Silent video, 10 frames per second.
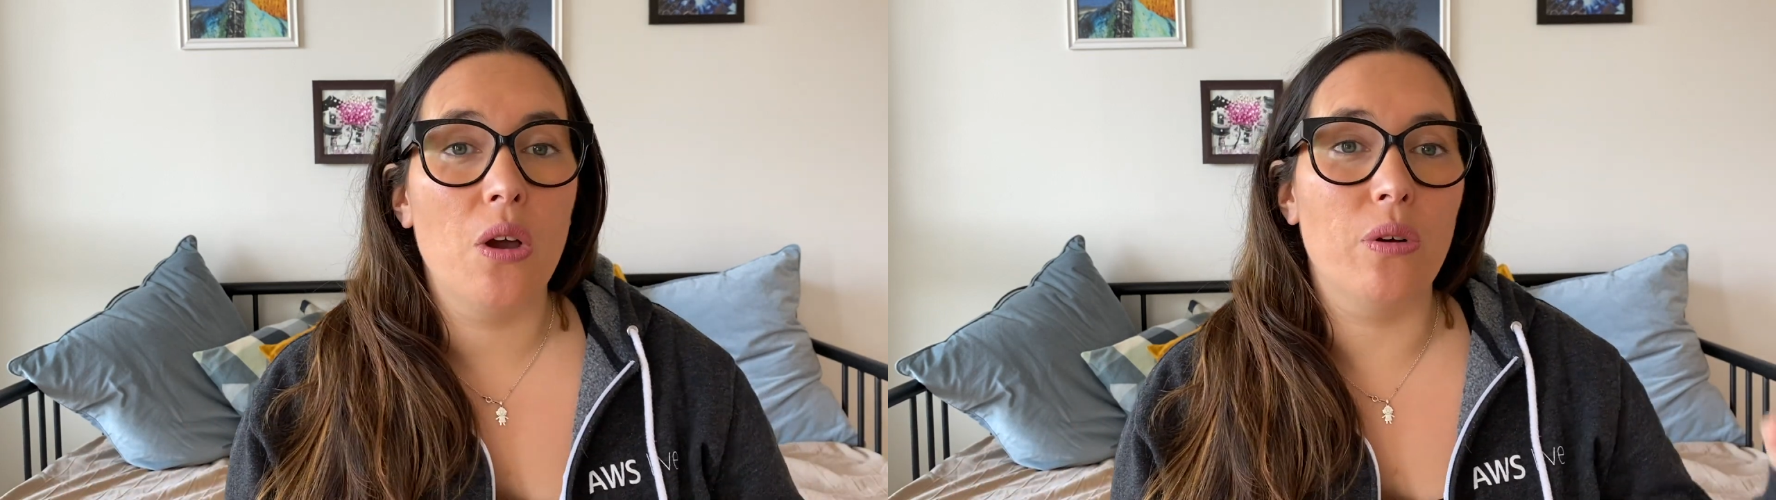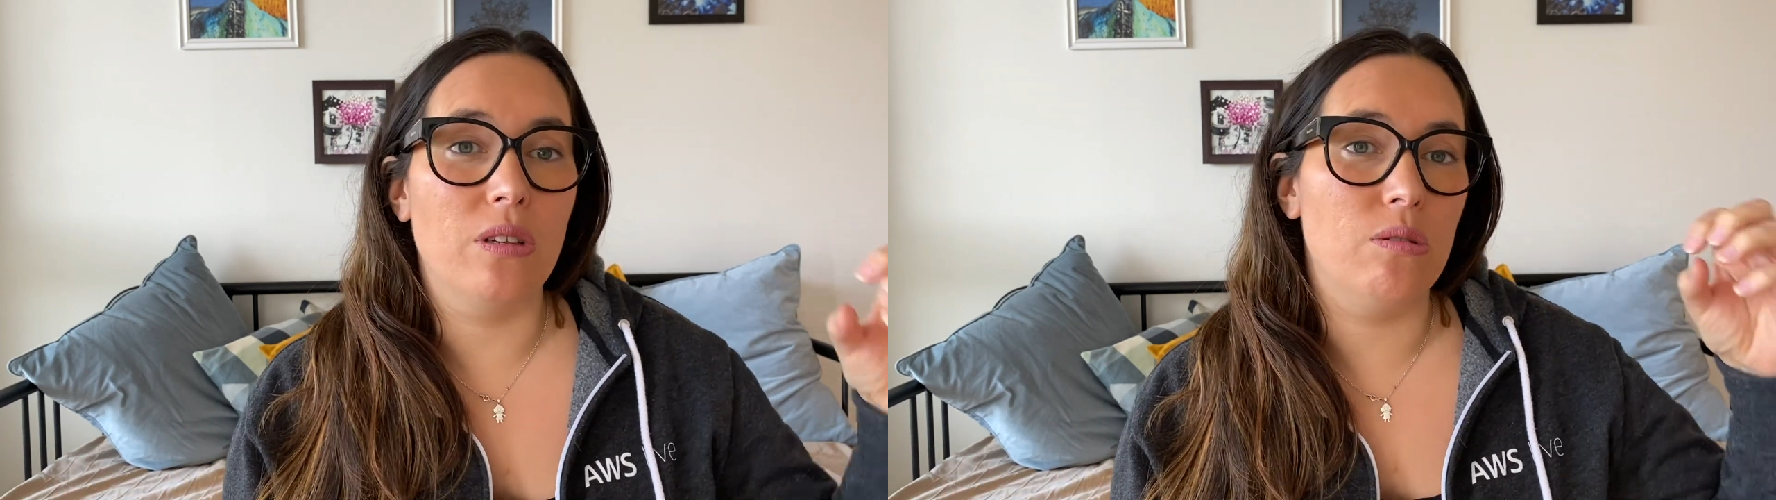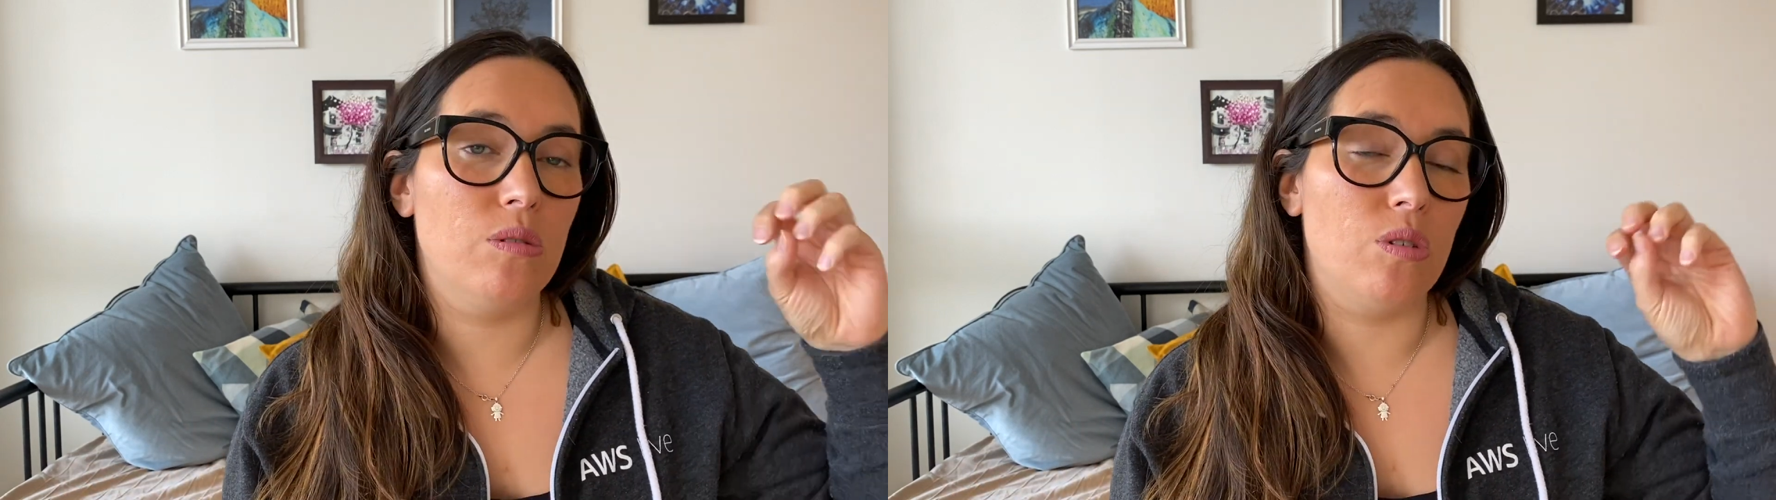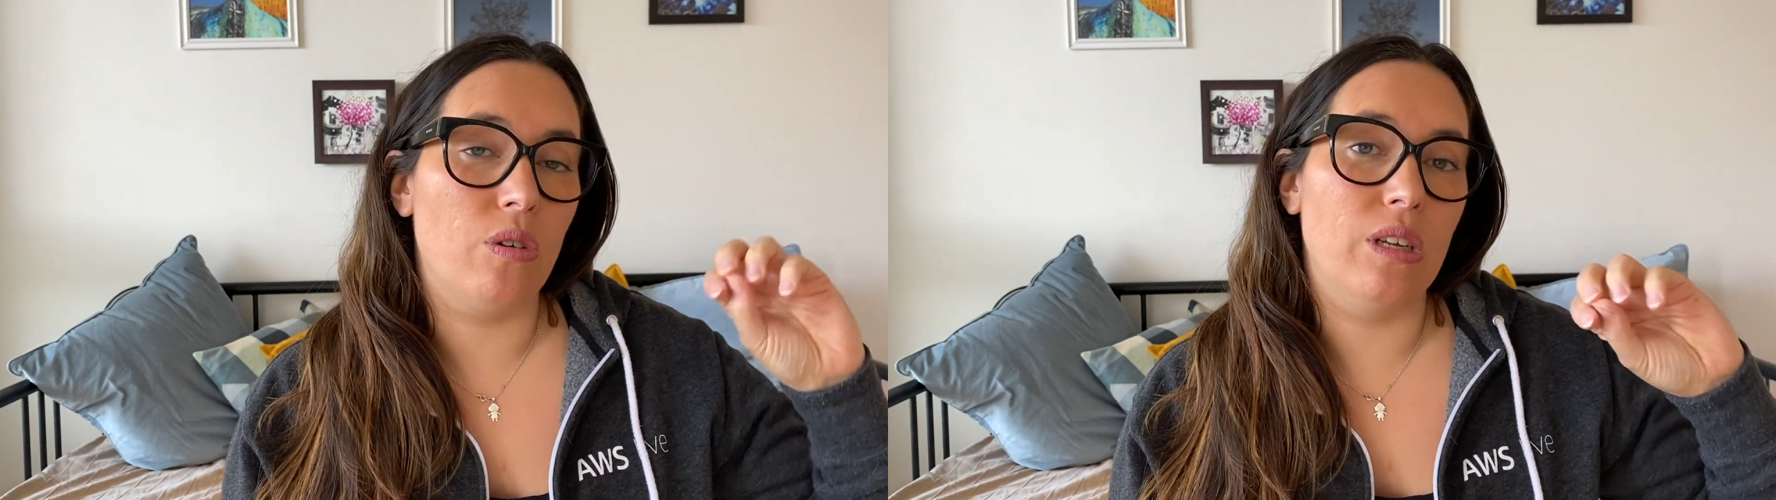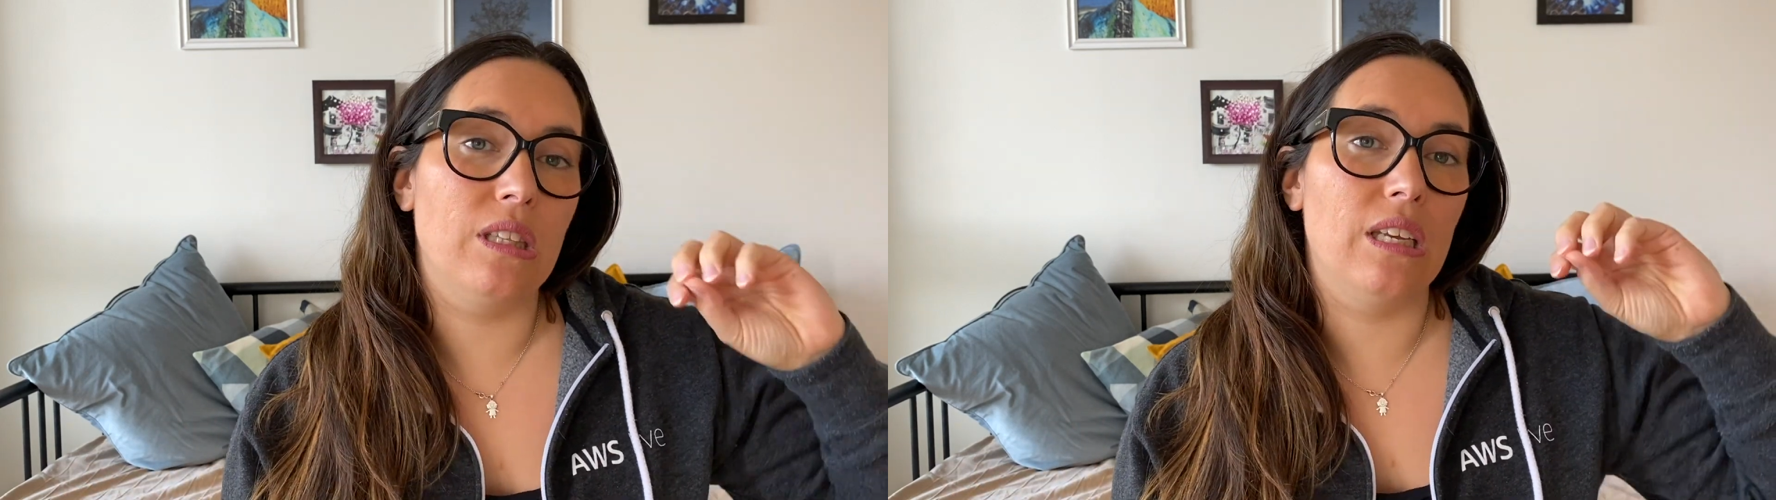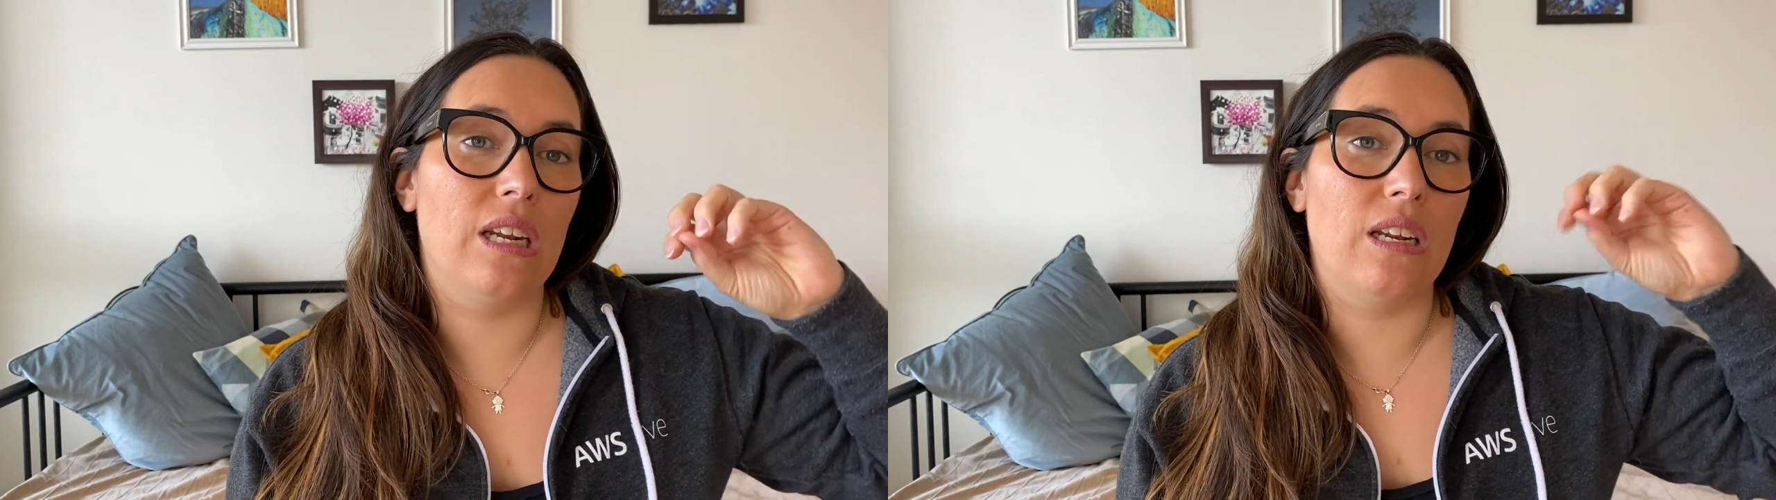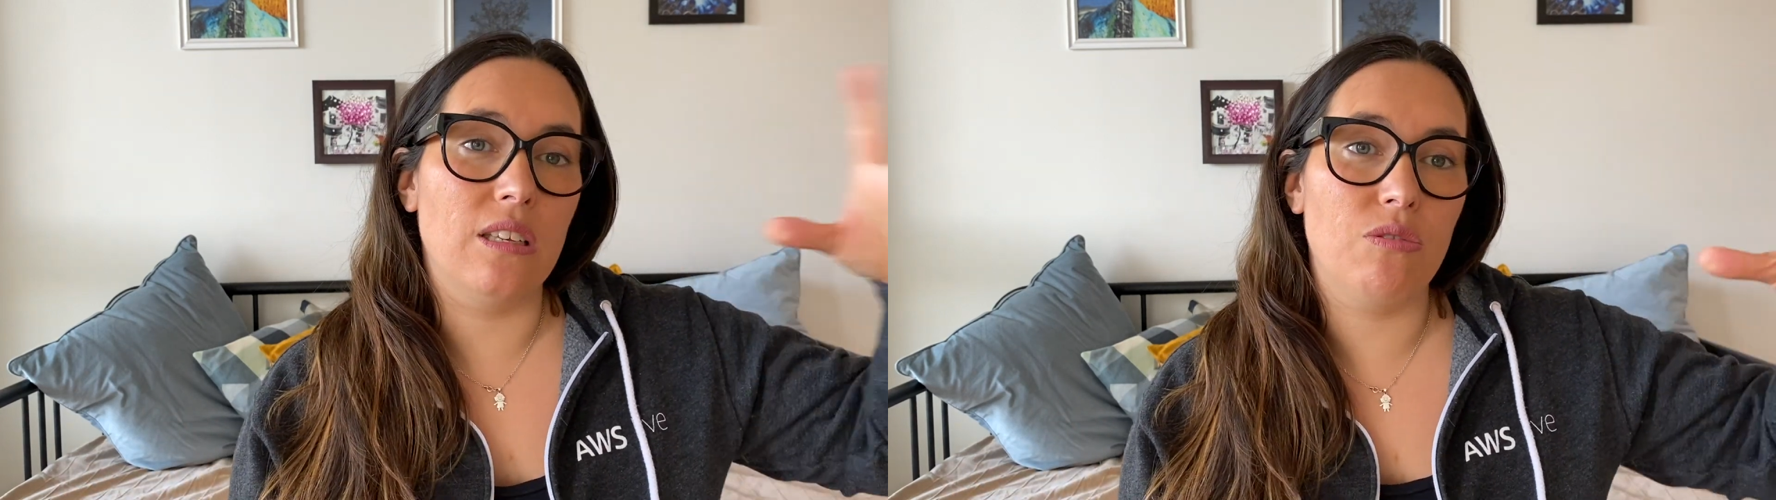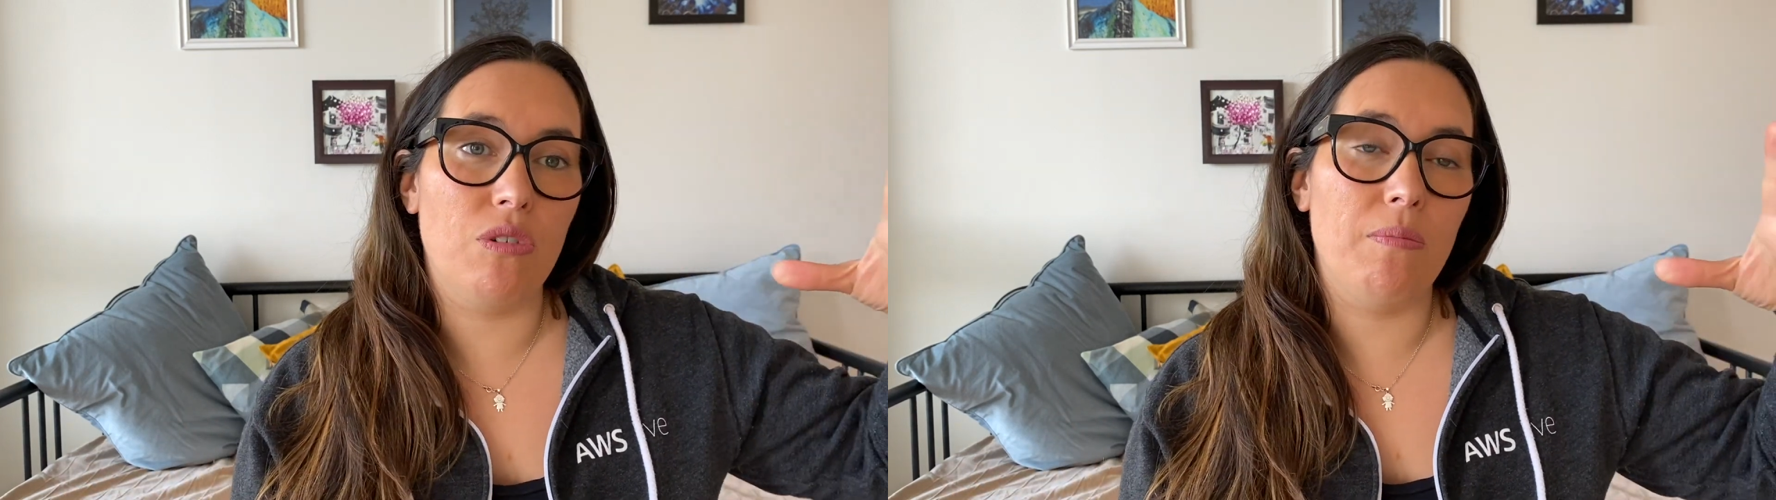we want to store it in an
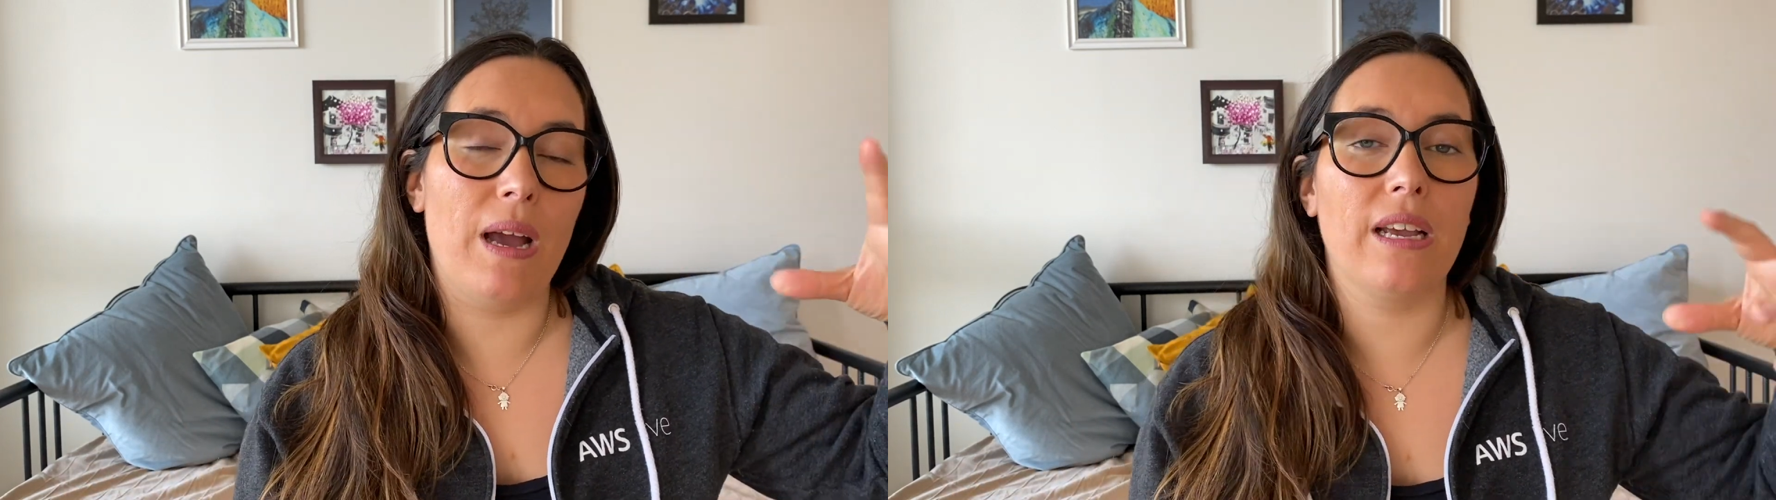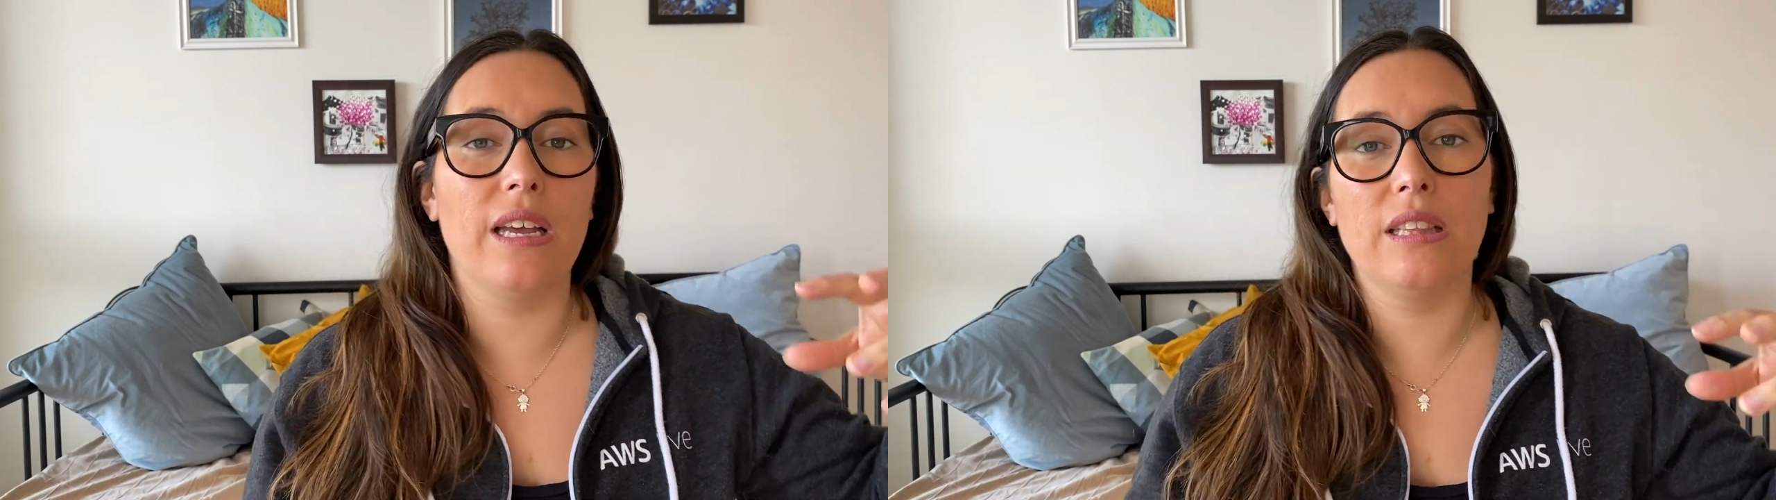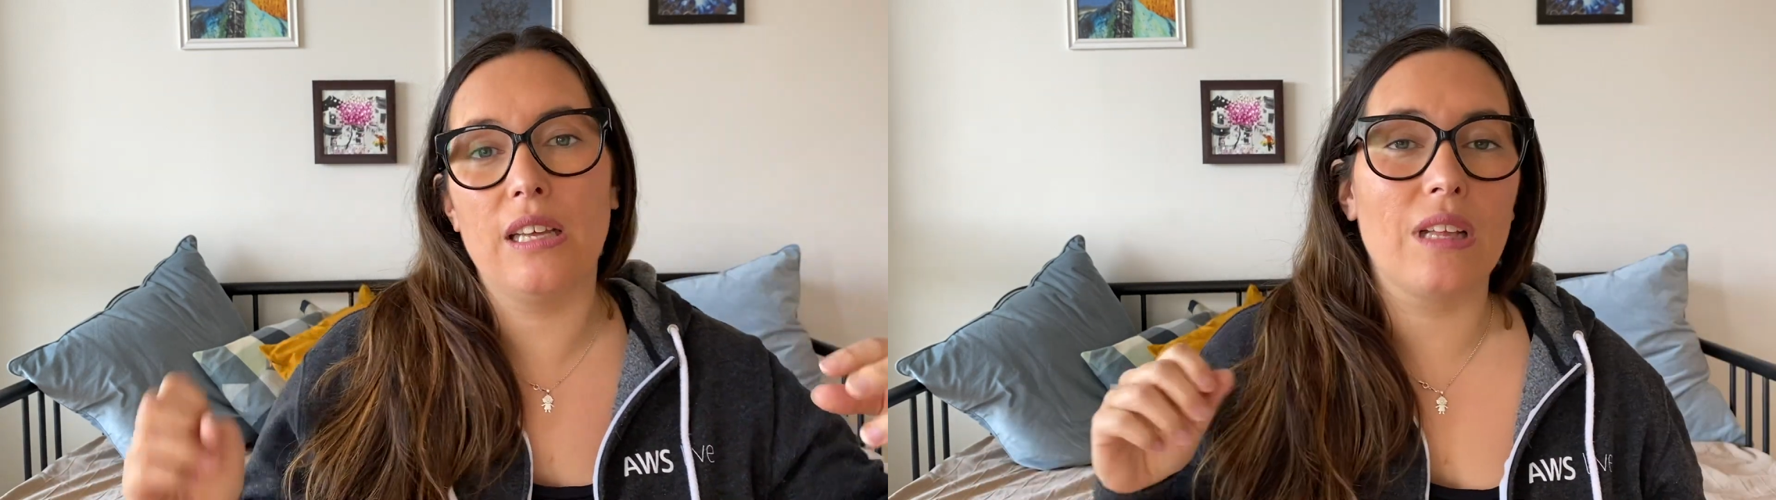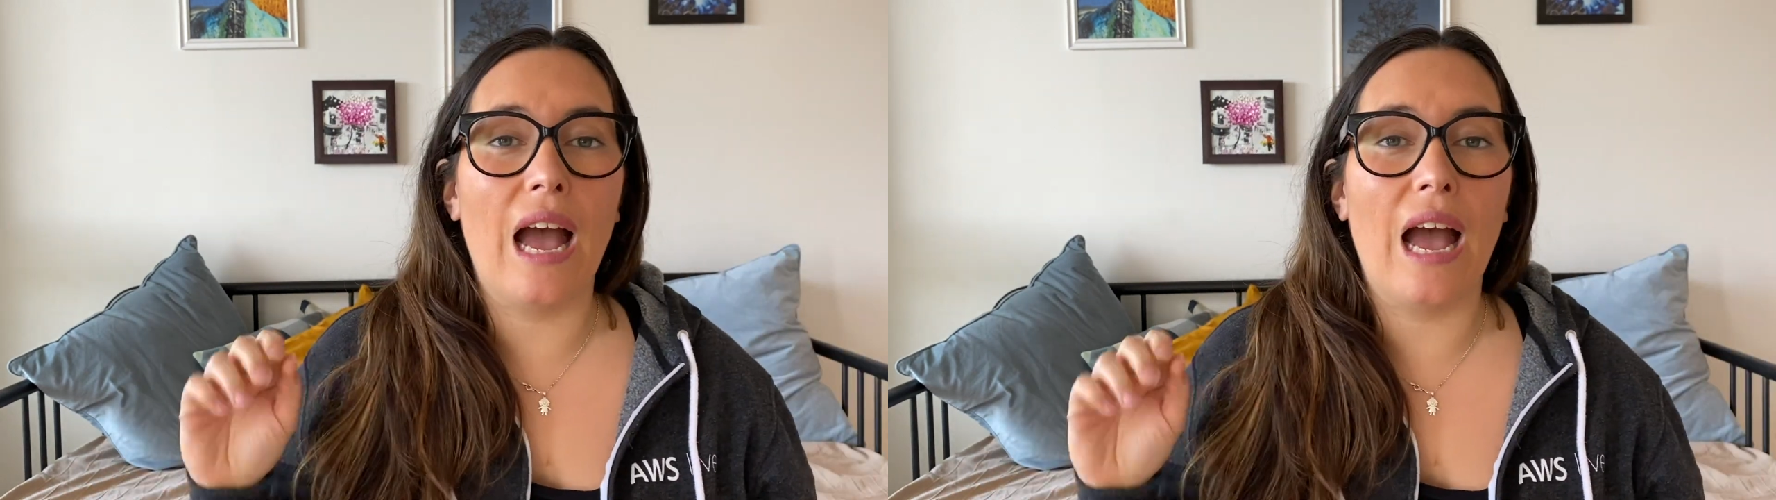S3 bucket,